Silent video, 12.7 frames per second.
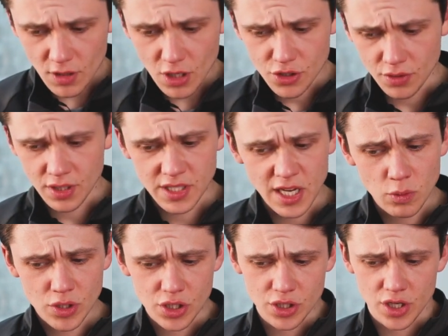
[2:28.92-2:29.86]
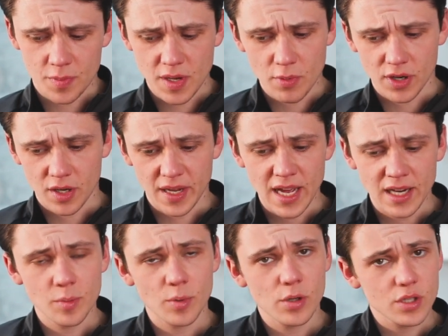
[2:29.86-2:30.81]
So the sequence is going to be, we're going to be getting
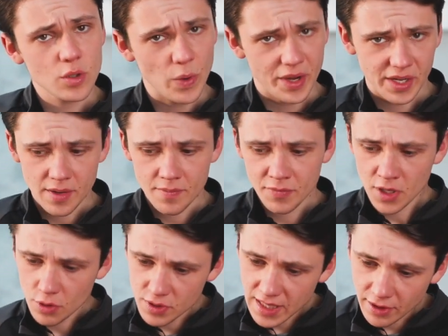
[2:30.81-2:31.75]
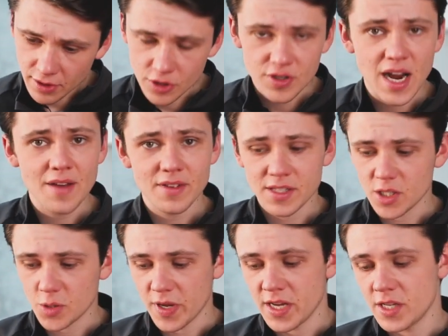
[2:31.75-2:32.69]
the ball to the winger, who's then going to drive into
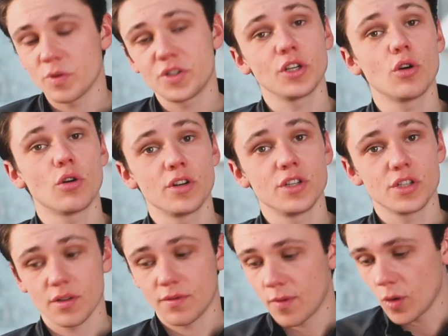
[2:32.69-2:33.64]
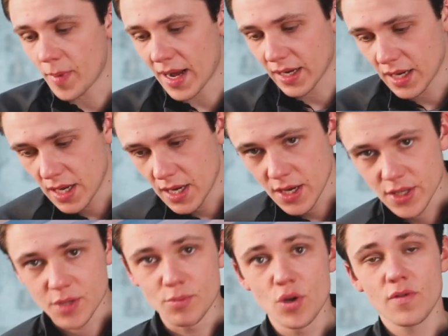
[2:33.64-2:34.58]
space, which encourages the fullback
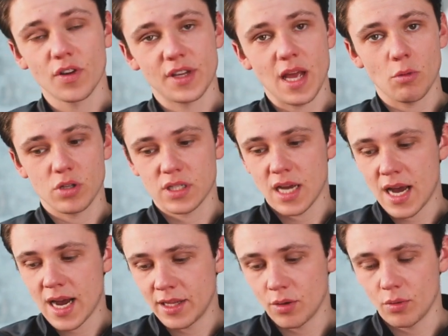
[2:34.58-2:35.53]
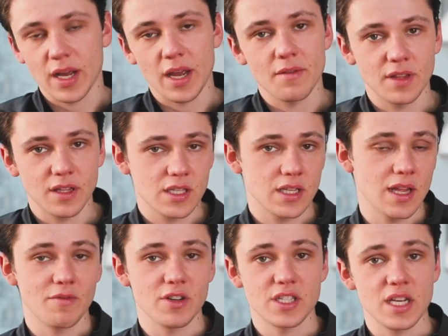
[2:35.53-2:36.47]
to move on the outside, okay, to
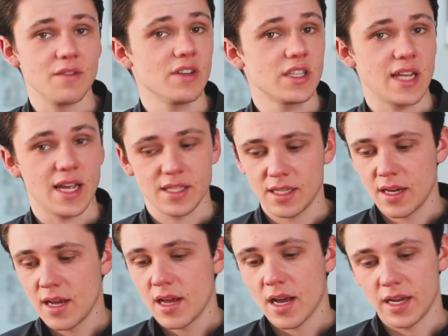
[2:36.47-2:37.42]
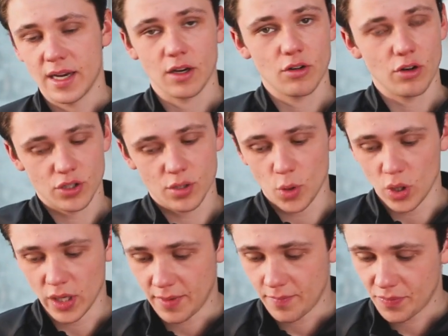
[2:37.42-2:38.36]
then receive a set and then cross the
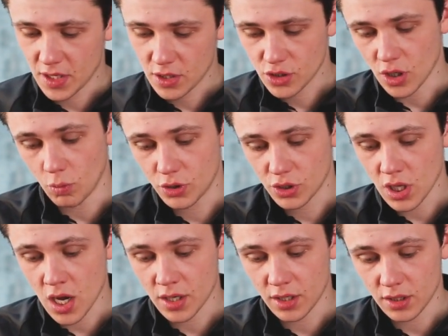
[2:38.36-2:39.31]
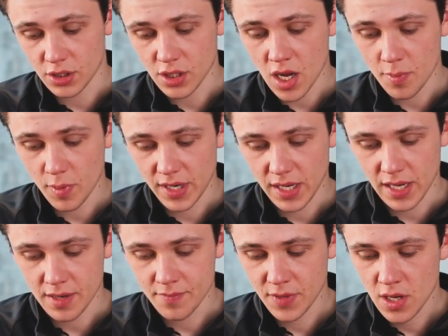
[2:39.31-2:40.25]
ball in. So we're starting at the start point
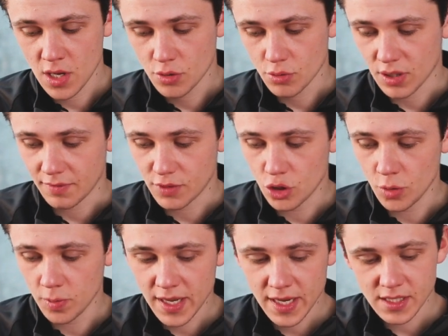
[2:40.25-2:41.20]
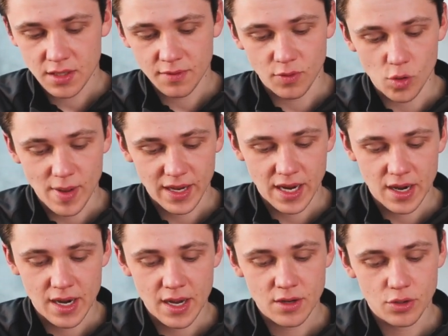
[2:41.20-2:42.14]
here. So we're going to have 2 players in the fullback
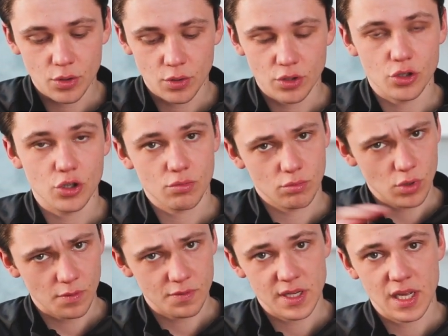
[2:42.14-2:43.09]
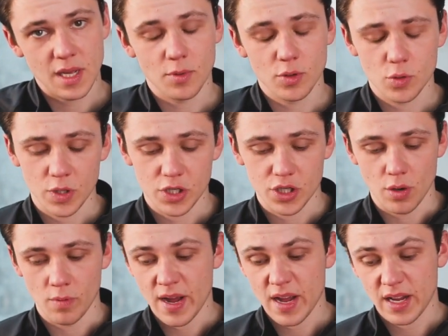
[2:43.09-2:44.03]
area who can just obviously keep switching
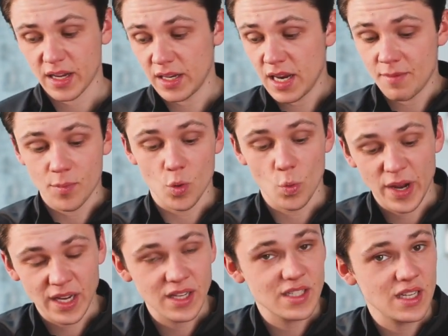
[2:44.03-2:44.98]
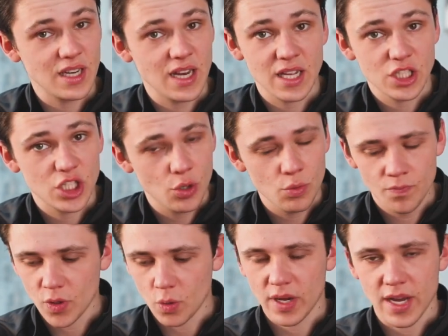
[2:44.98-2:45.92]
over. You can even put wingers in there too,
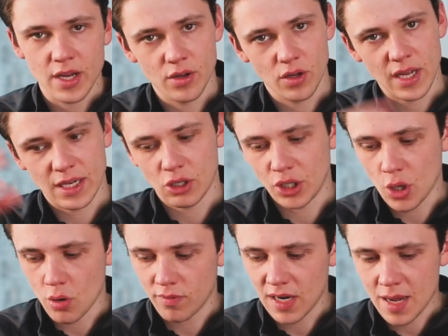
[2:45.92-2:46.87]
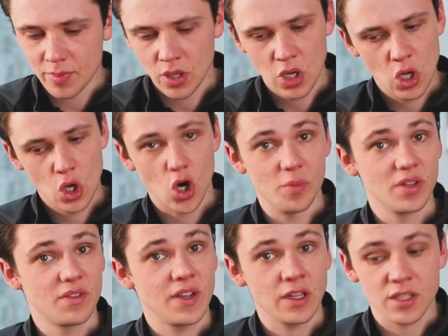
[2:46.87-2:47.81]
okay, getting on the overlap, or
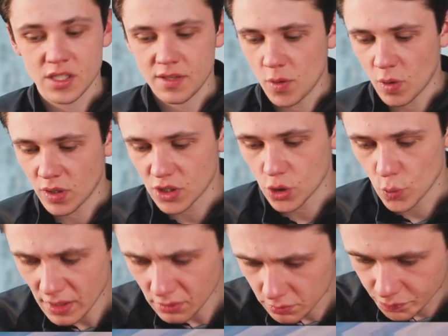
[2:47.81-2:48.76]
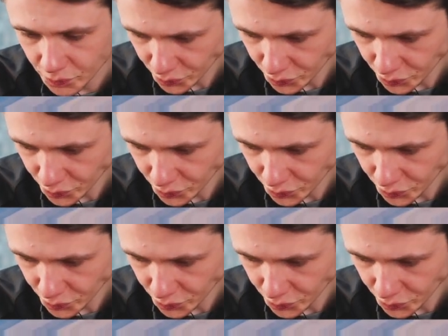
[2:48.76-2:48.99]
midfielders if you want as well.